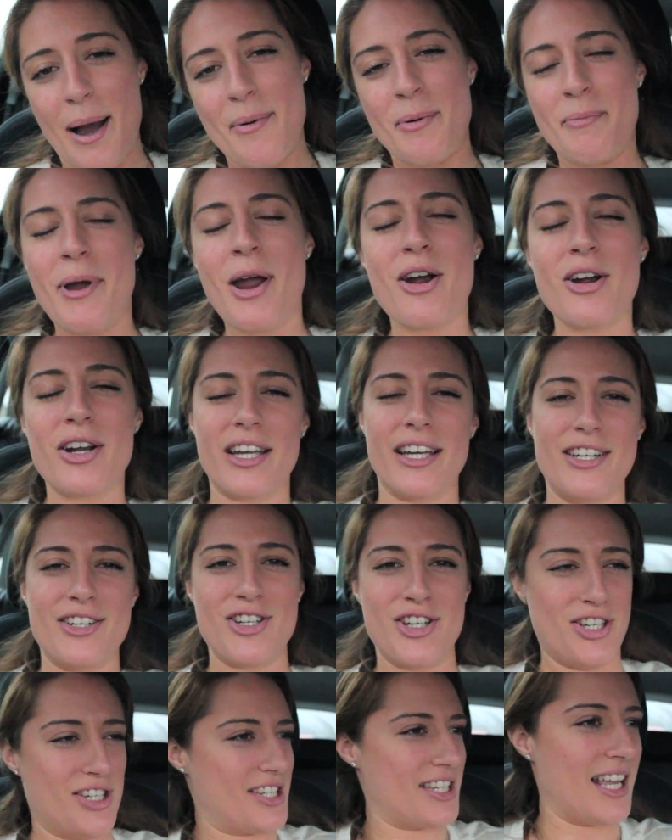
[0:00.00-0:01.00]
I'm American.
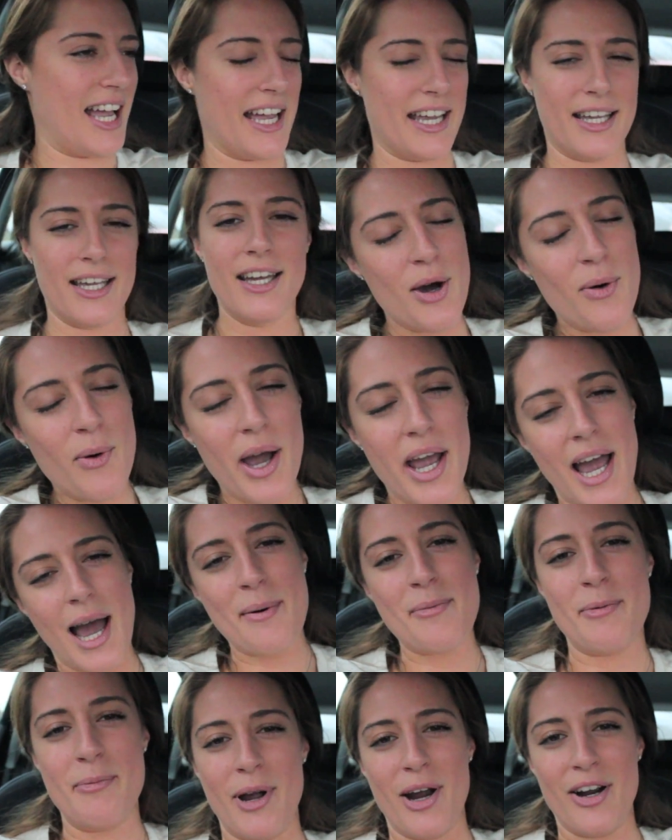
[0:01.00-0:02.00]
She's like, no way,
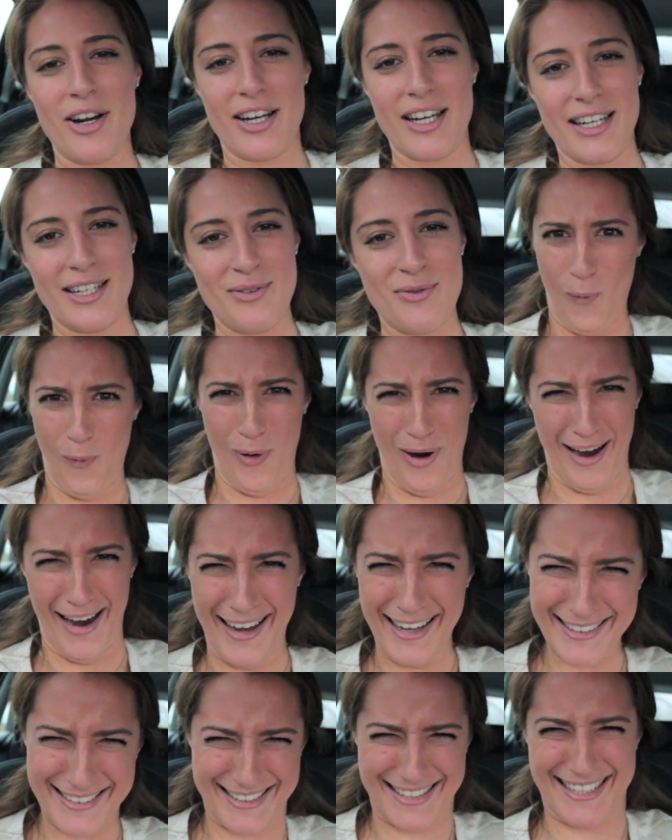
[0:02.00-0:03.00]
I'm American.
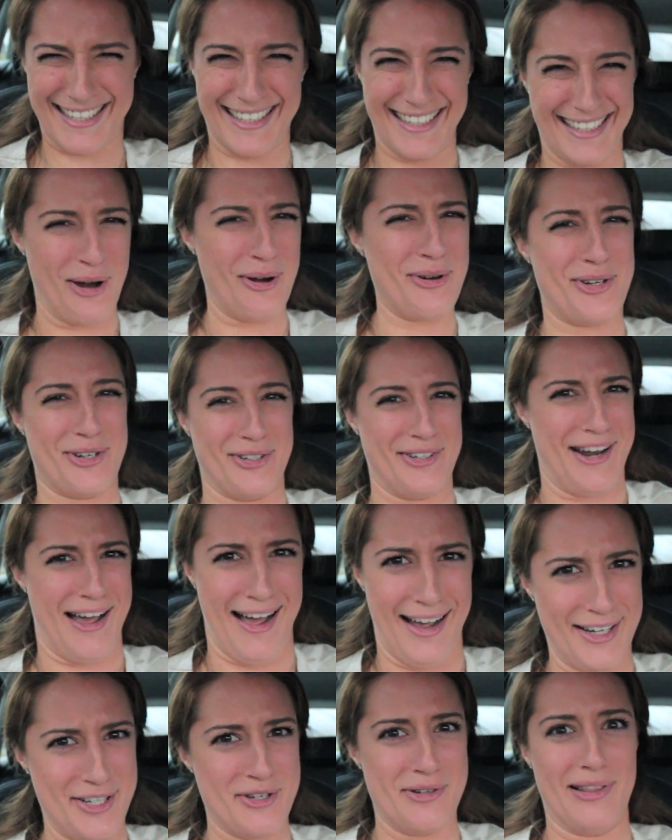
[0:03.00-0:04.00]
What? No, you're
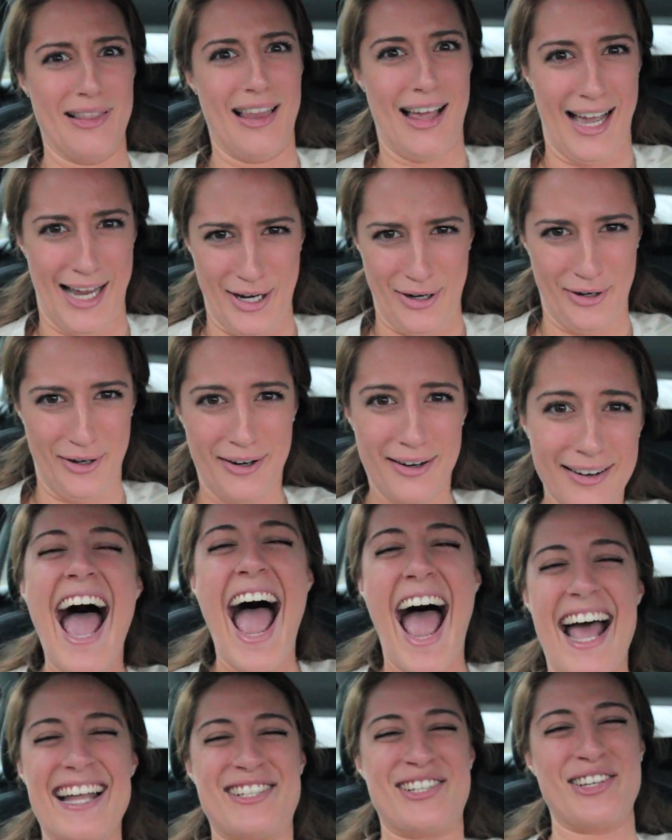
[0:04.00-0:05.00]
not, you liar.
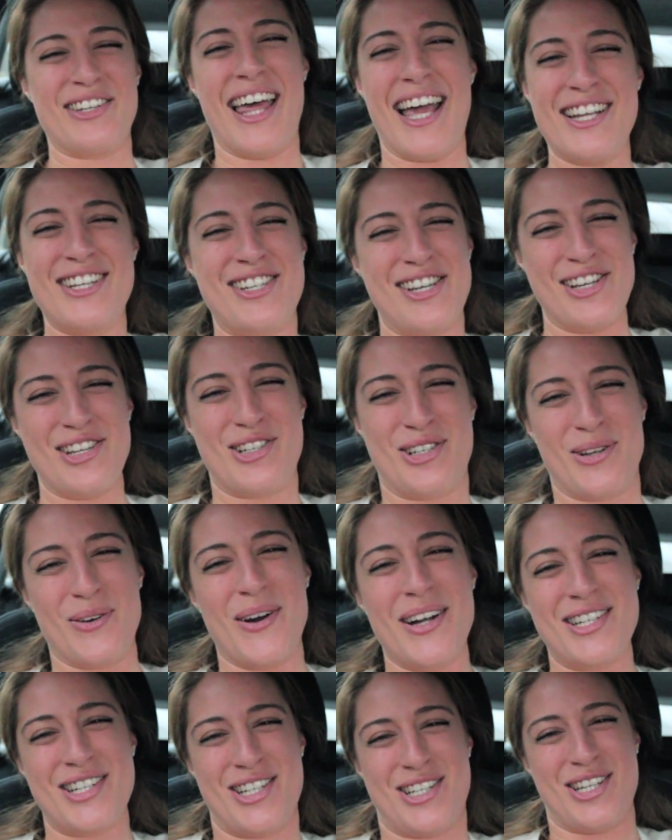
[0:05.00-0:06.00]
And so then she
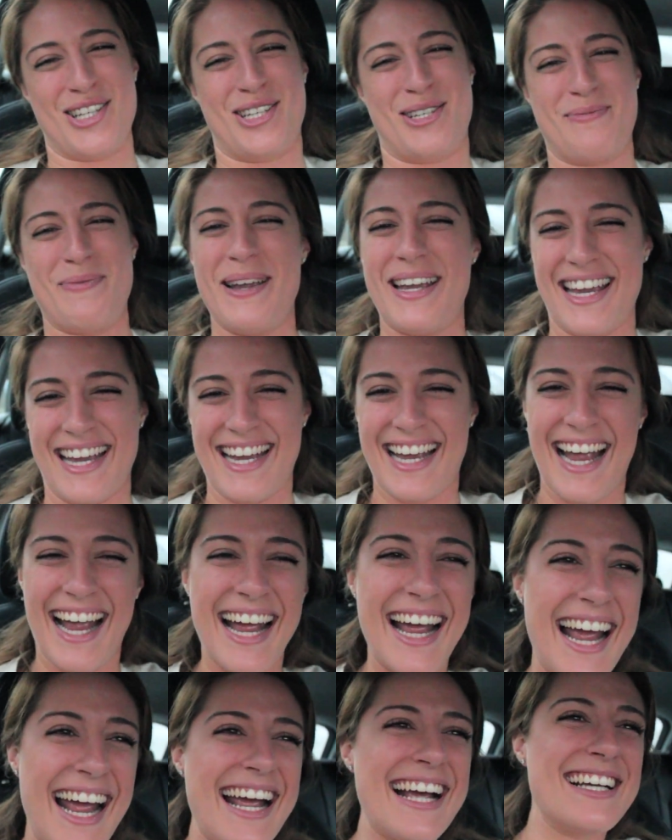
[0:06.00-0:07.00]
switched to speaking
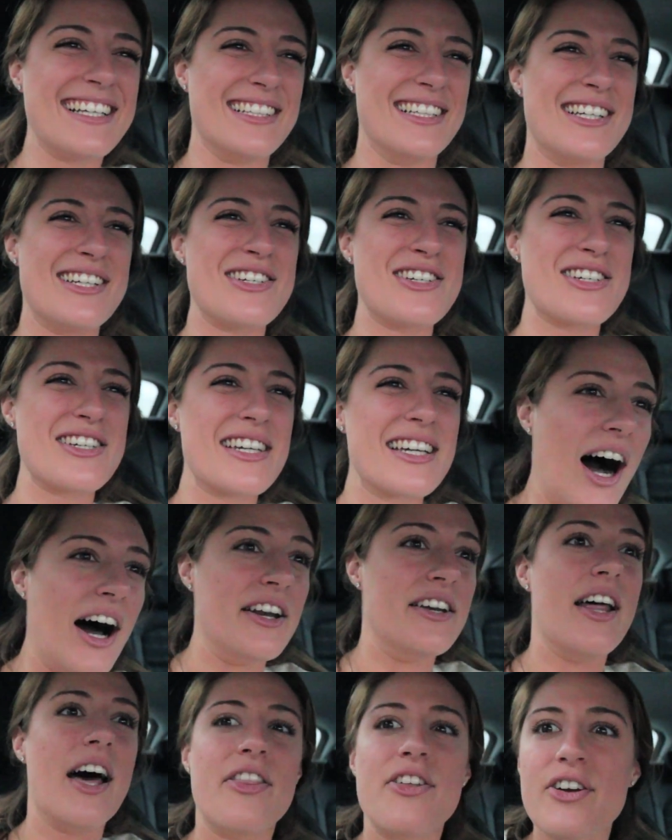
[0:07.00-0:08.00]
English.
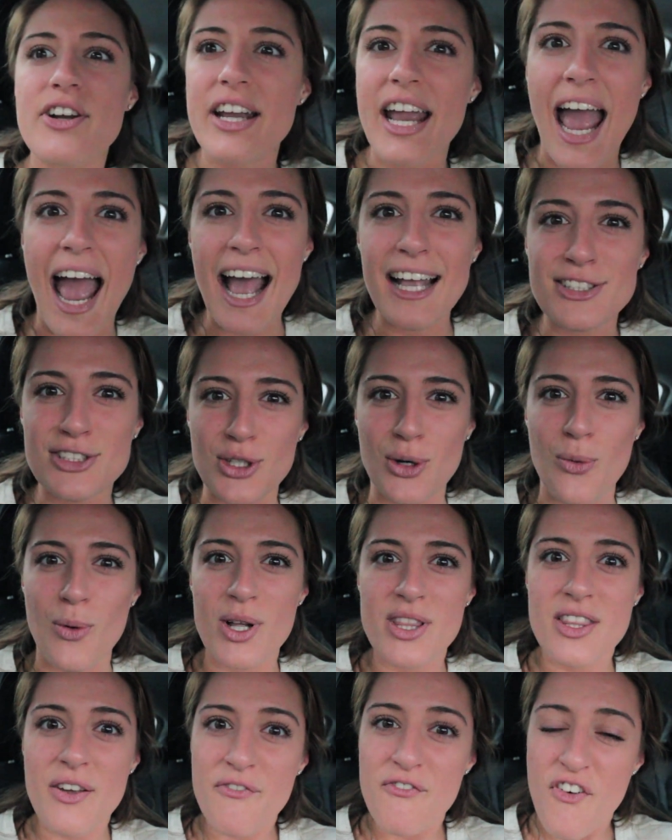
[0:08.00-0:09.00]
Another castle,
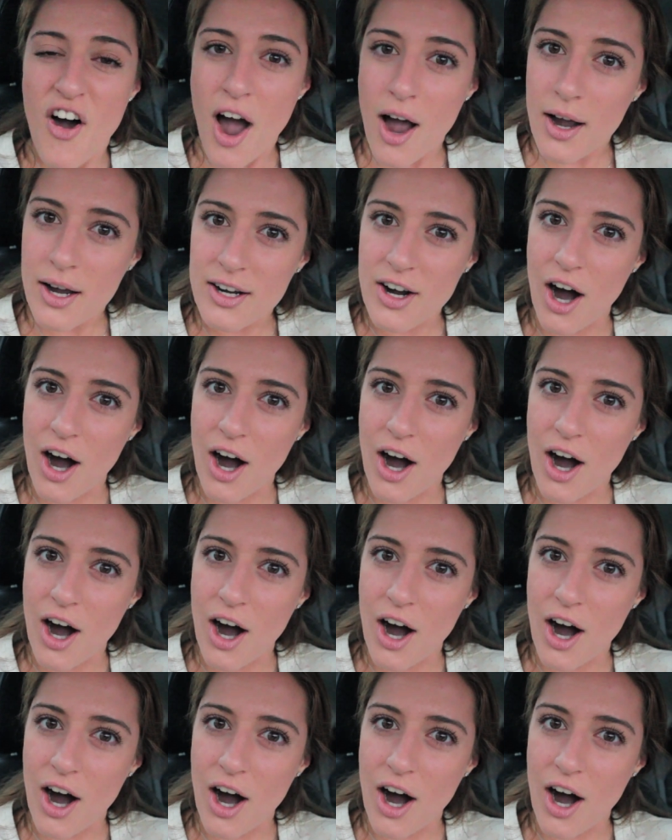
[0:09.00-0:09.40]
what the fuck,